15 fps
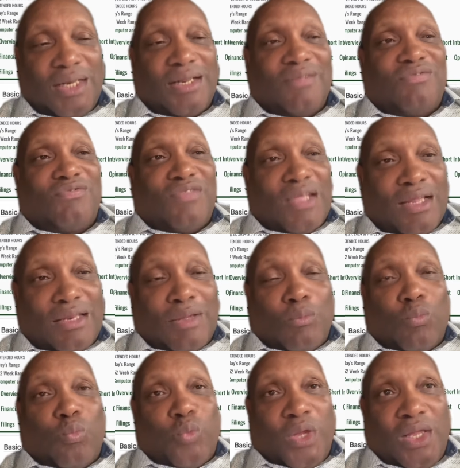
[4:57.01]
They think
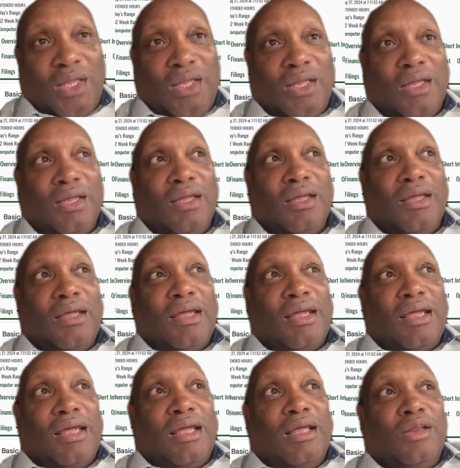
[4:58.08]
that we
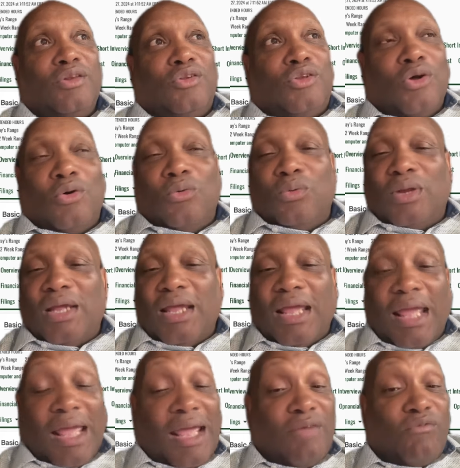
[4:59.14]
don't
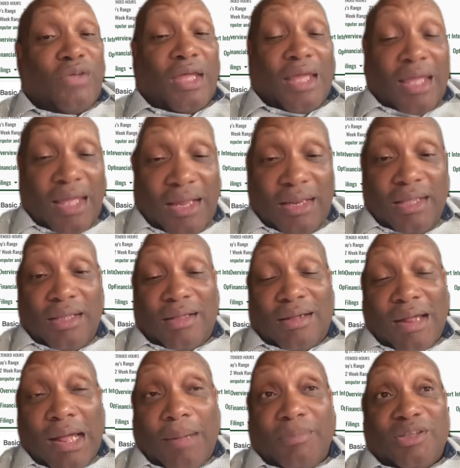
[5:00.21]
have any
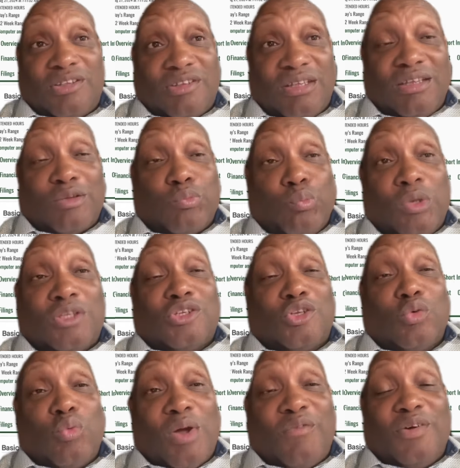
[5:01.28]
common sense
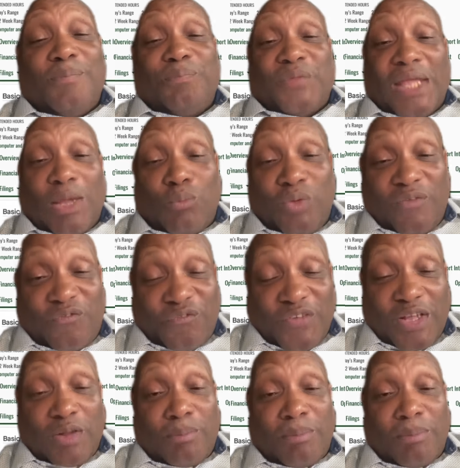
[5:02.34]
whatsoever, and we failed